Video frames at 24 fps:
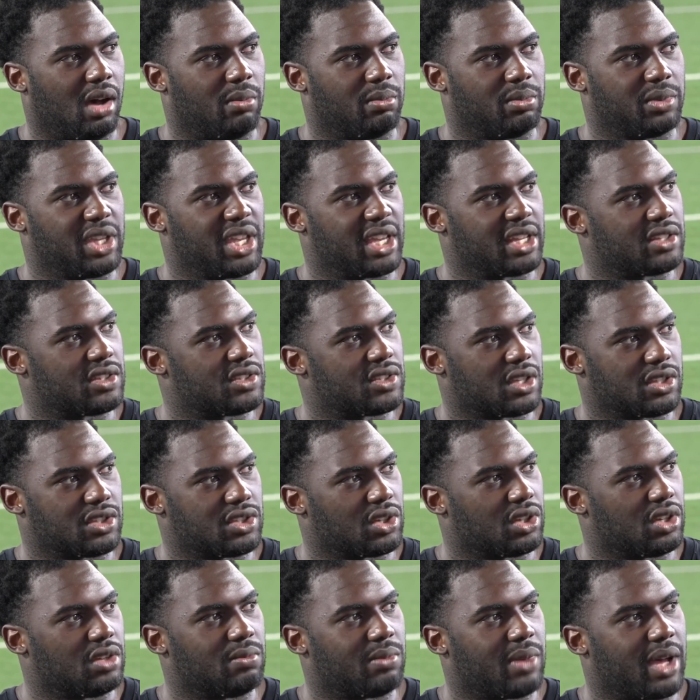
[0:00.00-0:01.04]
He had such a
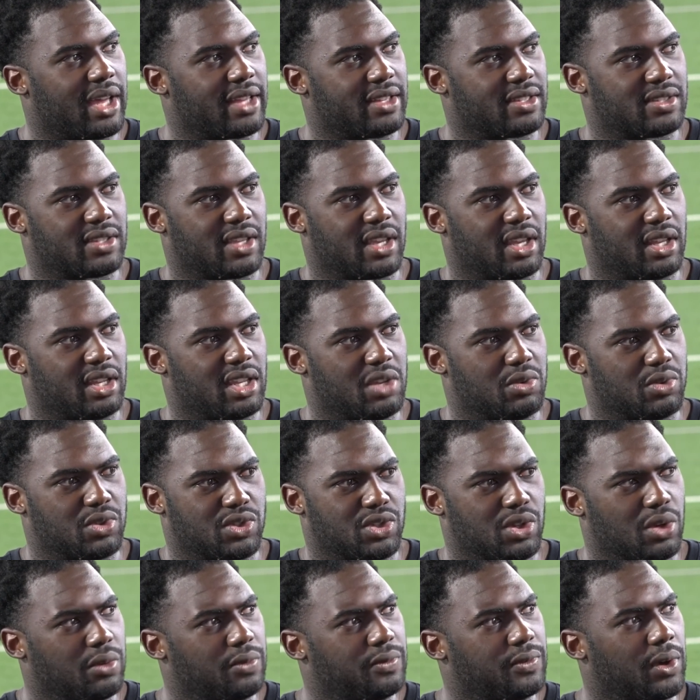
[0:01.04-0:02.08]
good mindset. He was
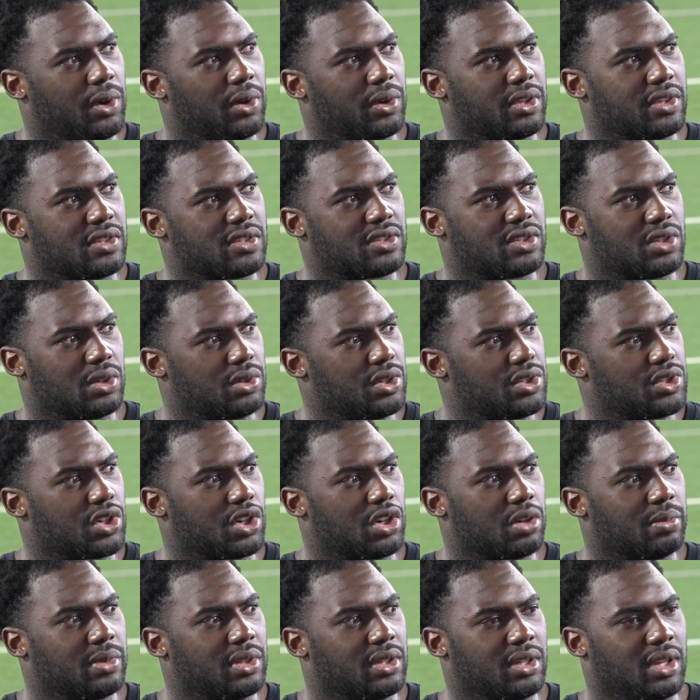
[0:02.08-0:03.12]
so focused, so
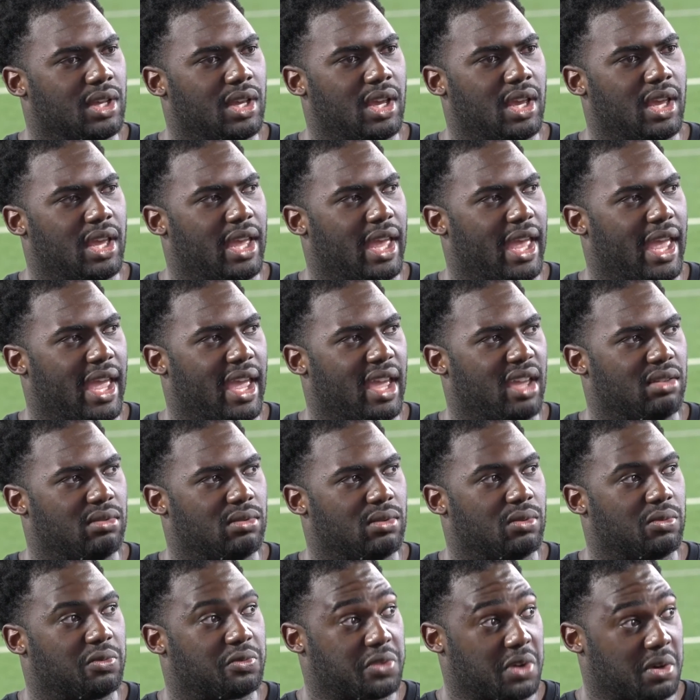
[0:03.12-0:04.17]
determined.
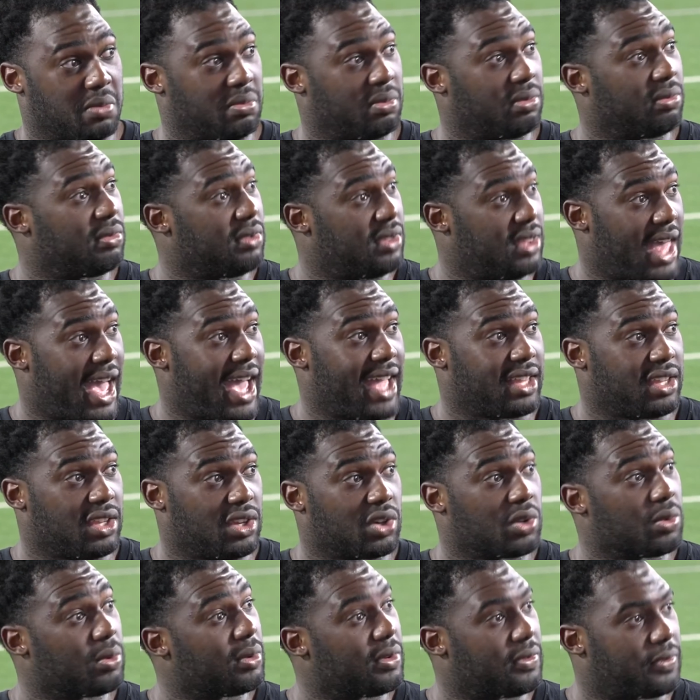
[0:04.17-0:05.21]
And from that
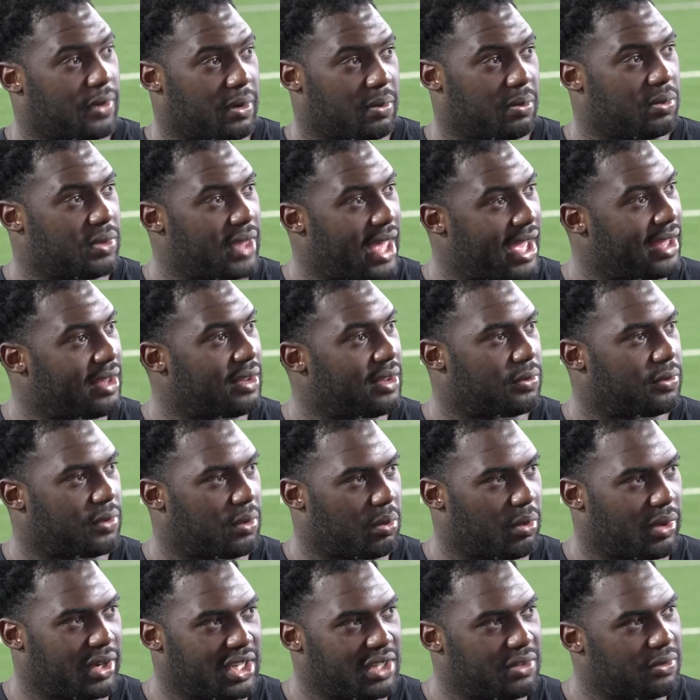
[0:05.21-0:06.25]
year, from
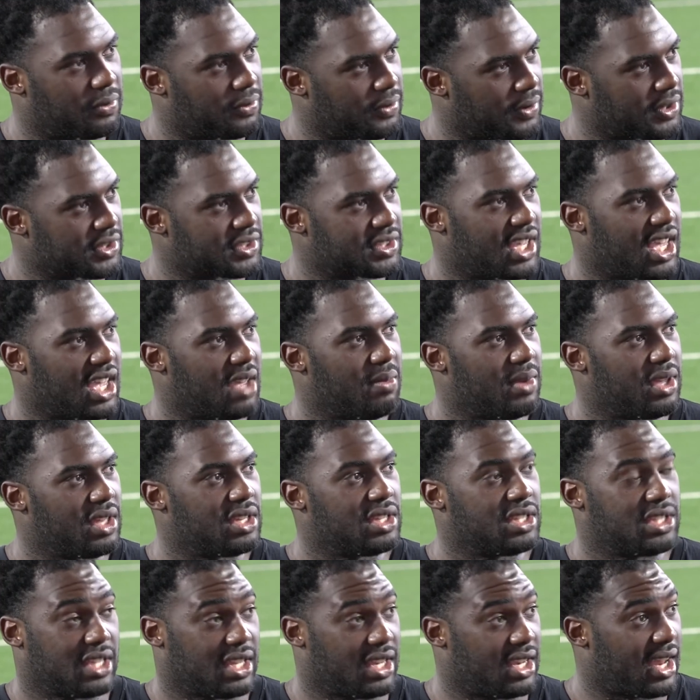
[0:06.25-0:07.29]
when he first came
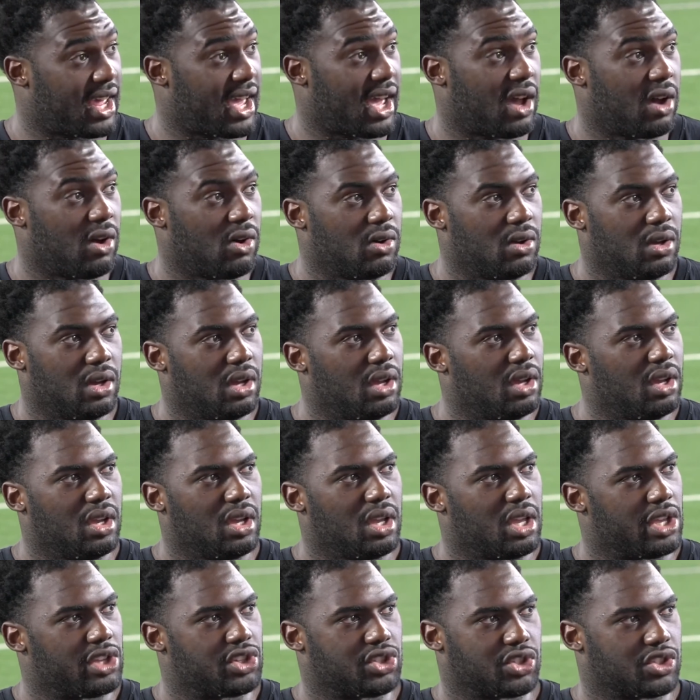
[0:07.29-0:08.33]
in to now,
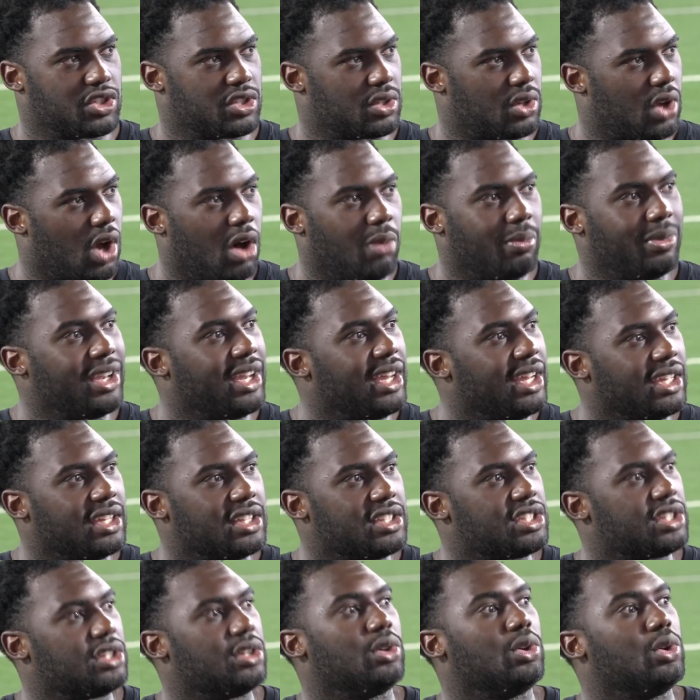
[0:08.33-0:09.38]
it's just culminating
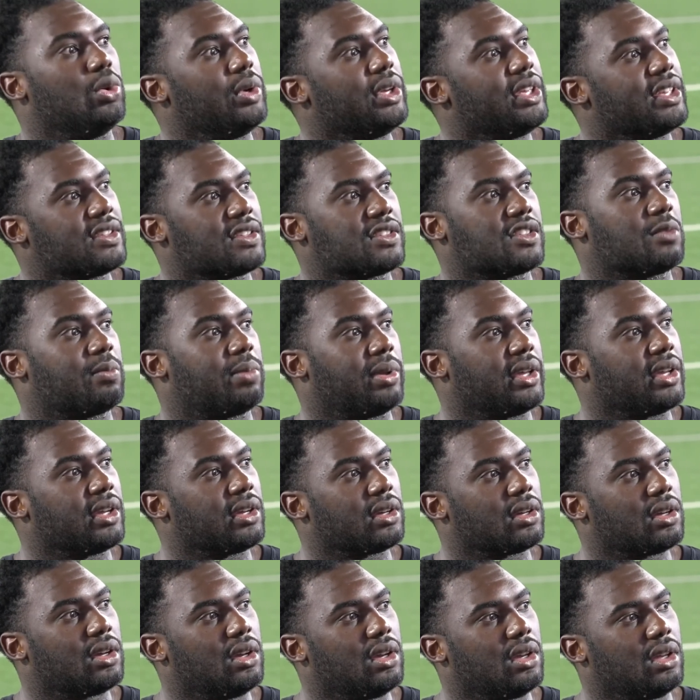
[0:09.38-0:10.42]
into who he is as a player.
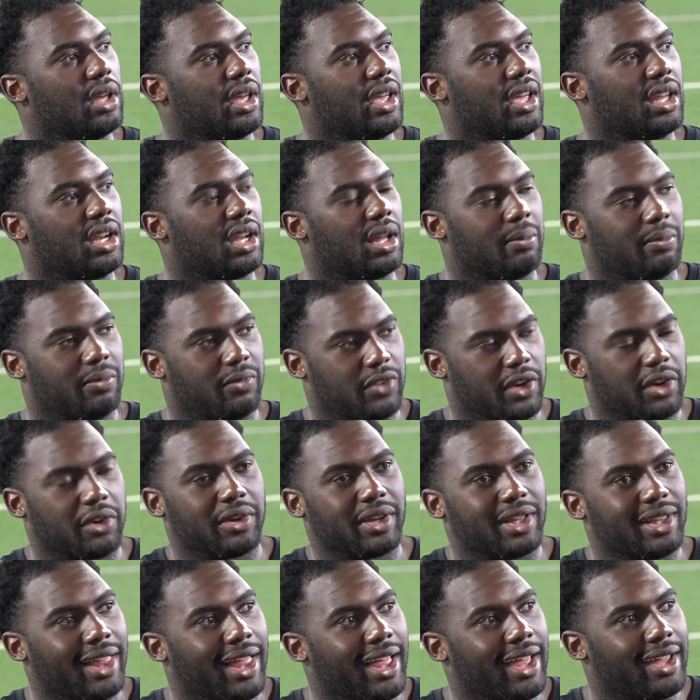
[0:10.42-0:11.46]
And I'm very
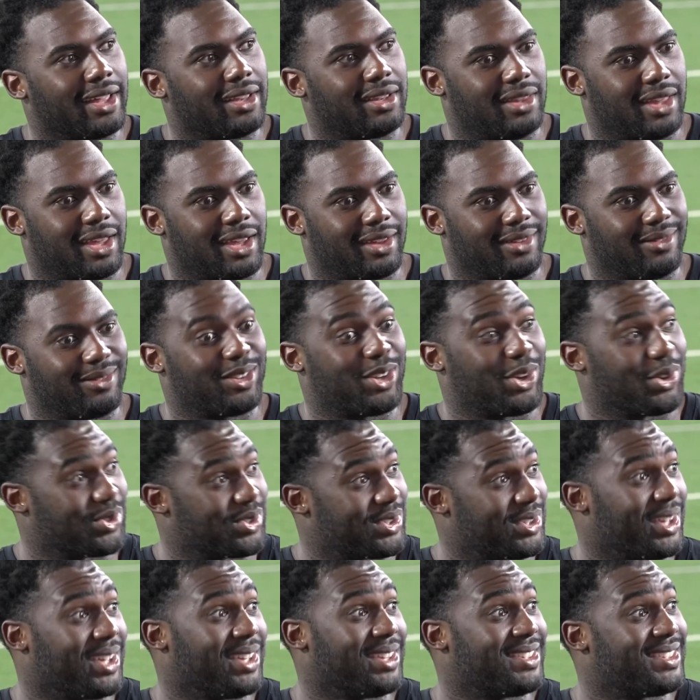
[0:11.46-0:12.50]
glad that Coach
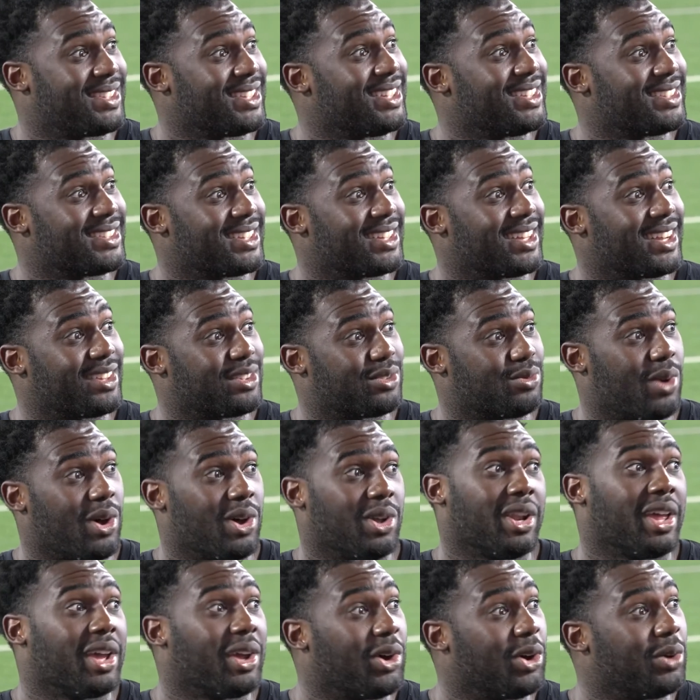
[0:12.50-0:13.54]
Studd sees it as well,
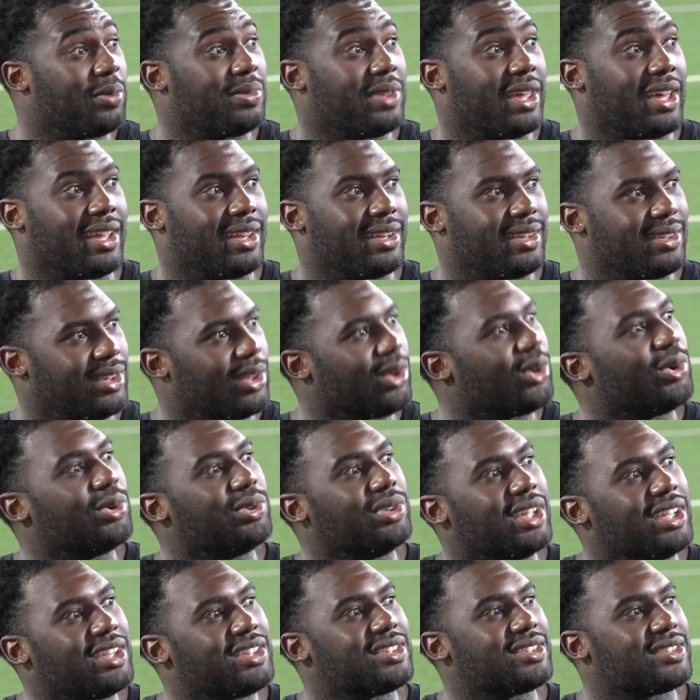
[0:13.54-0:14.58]
and I hope that the whole
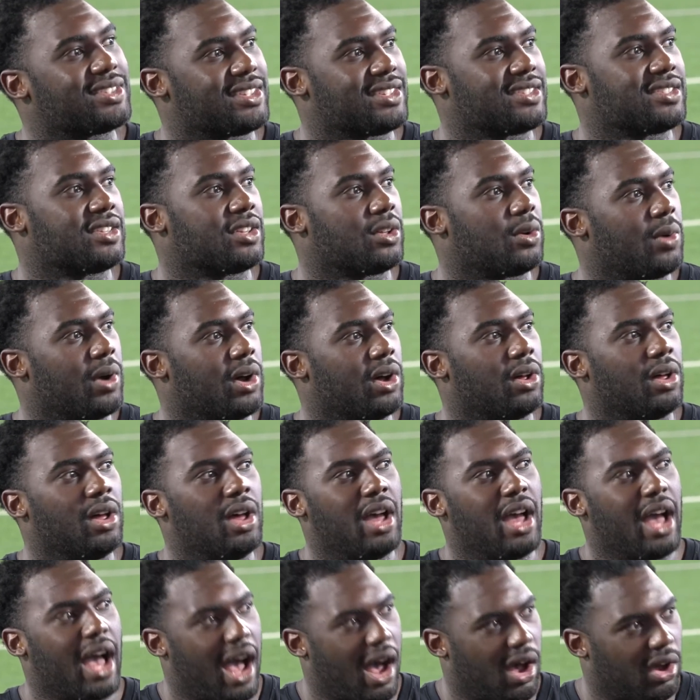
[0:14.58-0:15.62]
nation sees it as well,
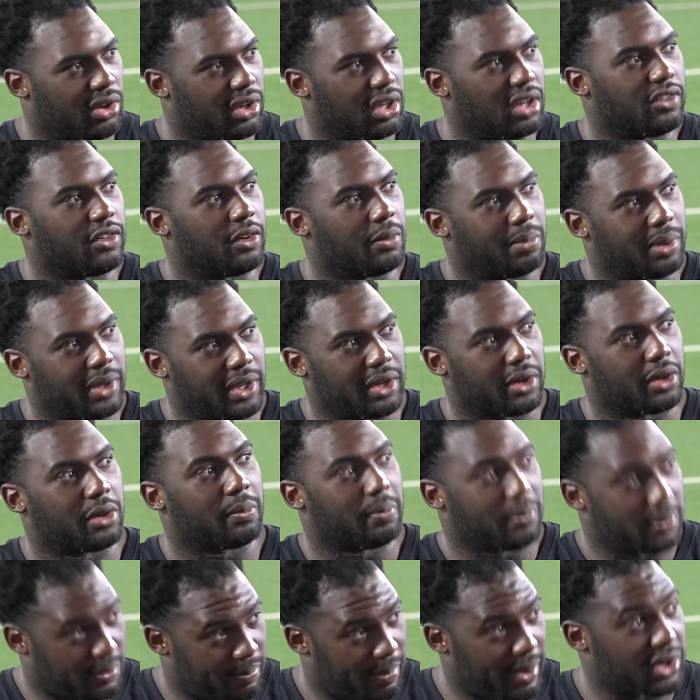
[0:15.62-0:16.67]
how good of a player
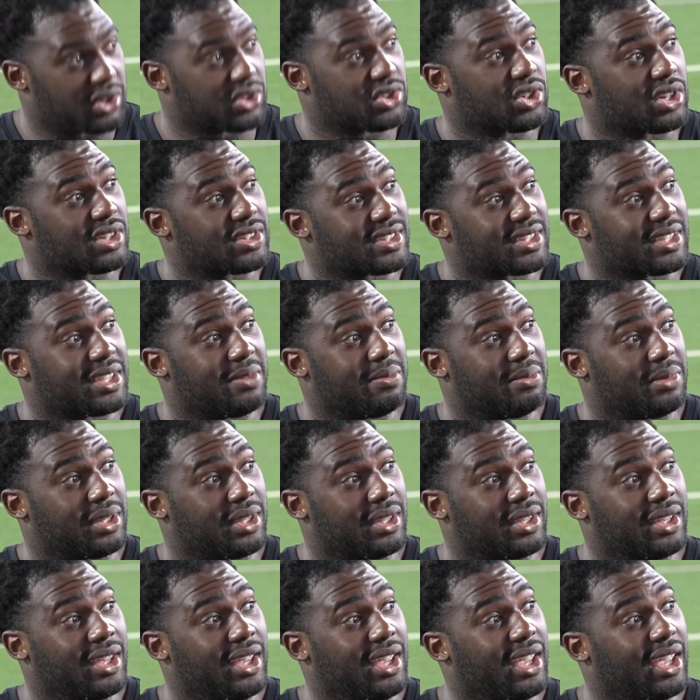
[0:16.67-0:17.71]
Paris Johnson can
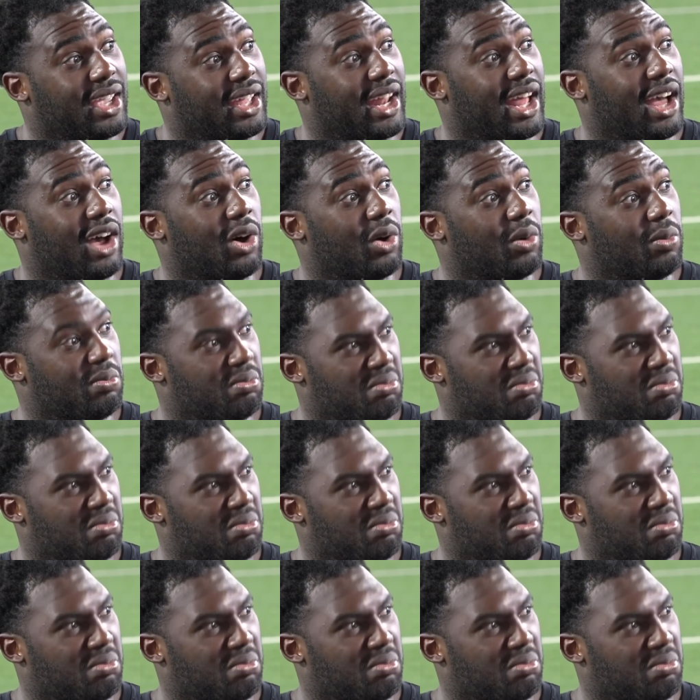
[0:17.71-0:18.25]
be and how